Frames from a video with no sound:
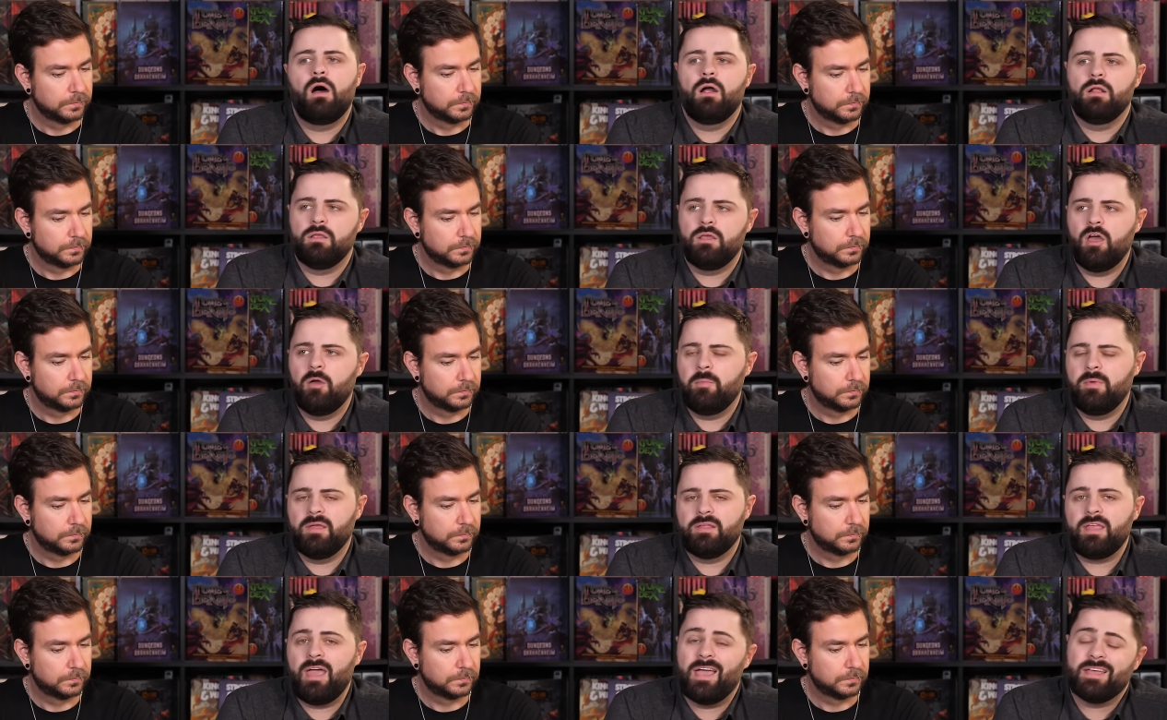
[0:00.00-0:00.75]

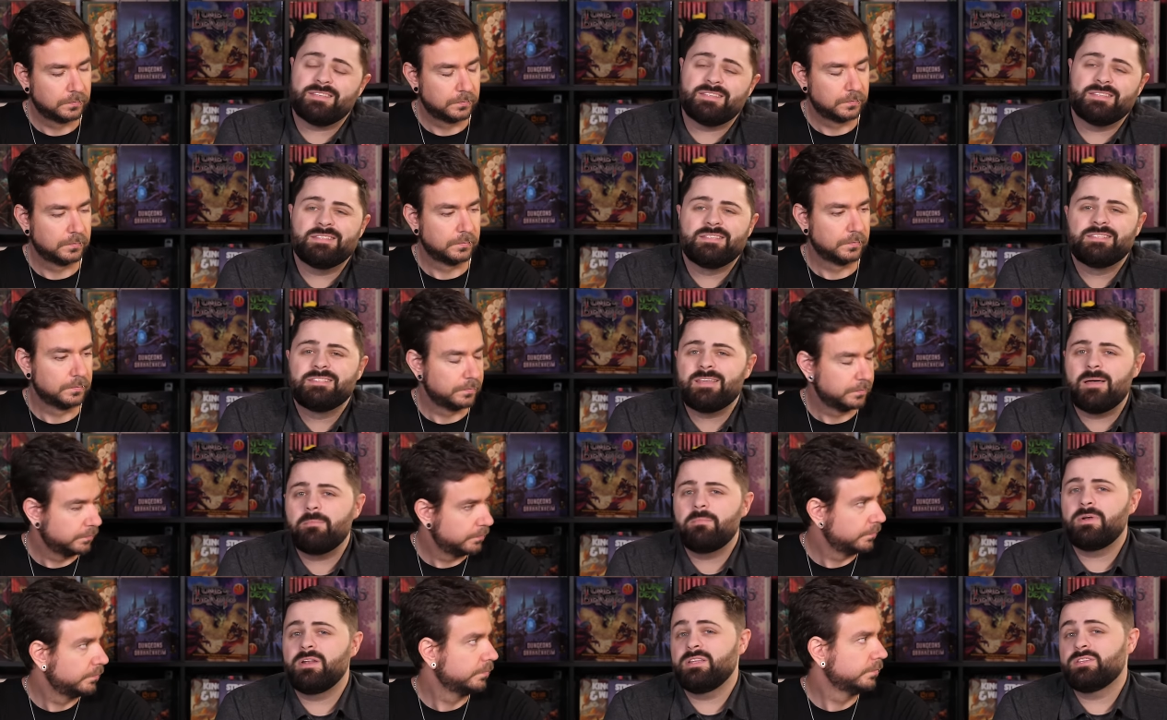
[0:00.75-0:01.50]
Speaker 1: oncoming attacks, and
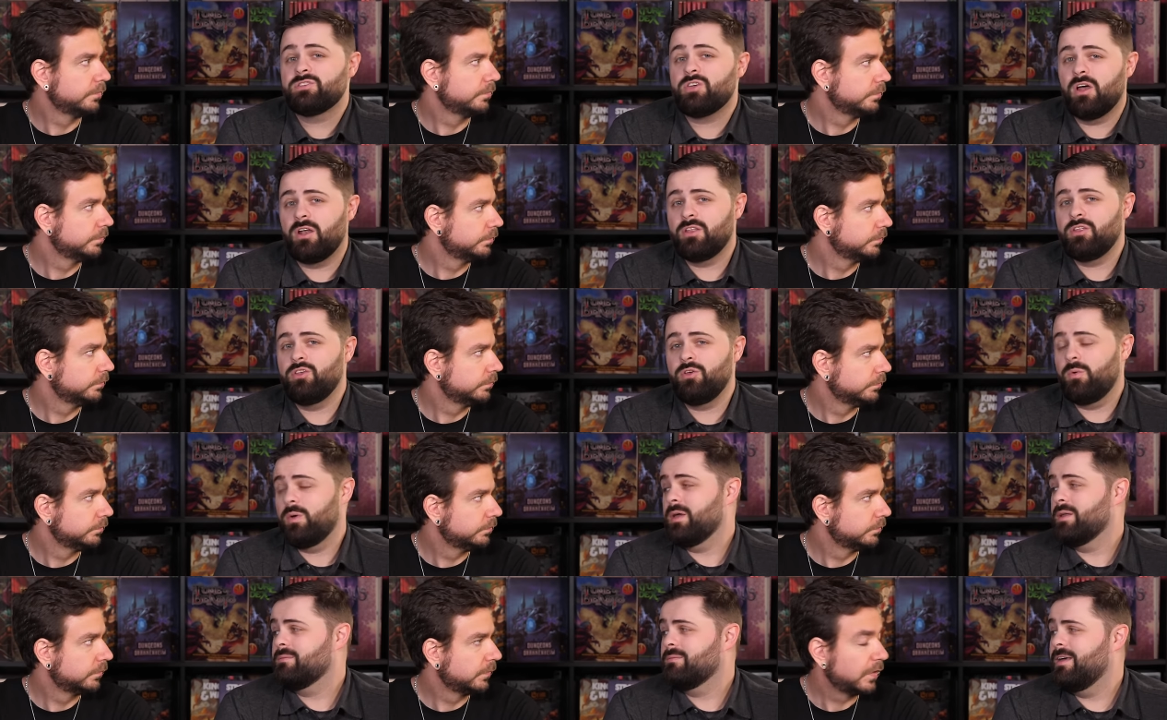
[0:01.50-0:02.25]
somebody's got to
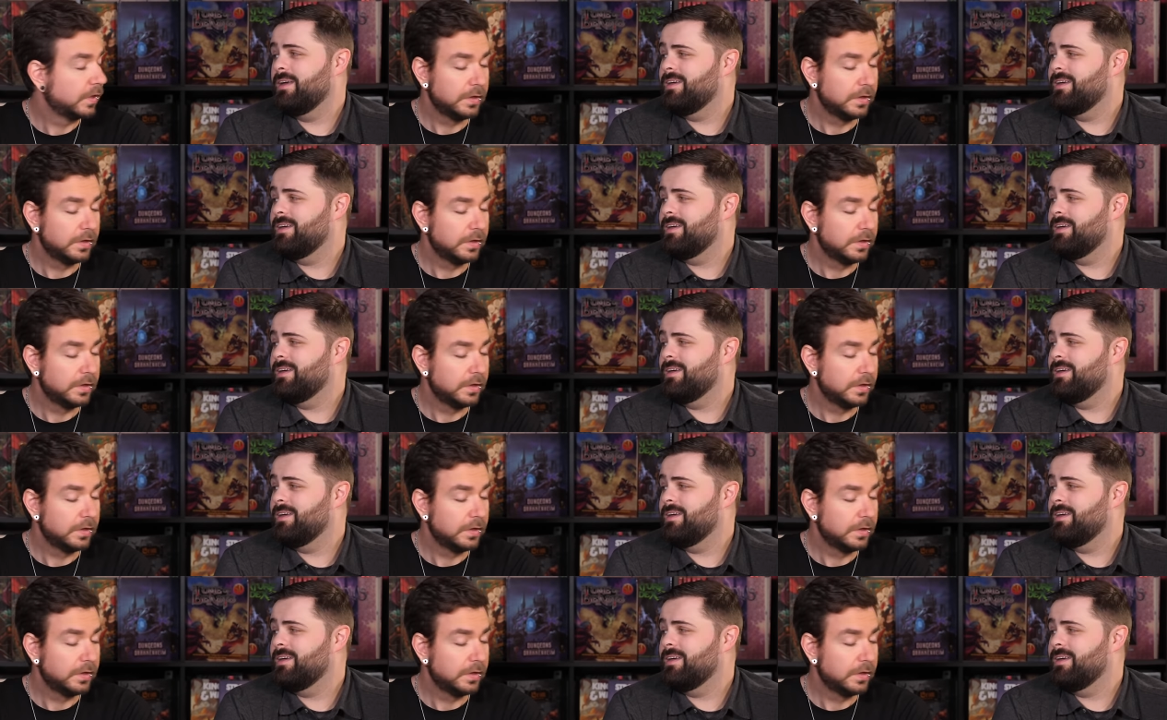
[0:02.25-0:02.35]
do it.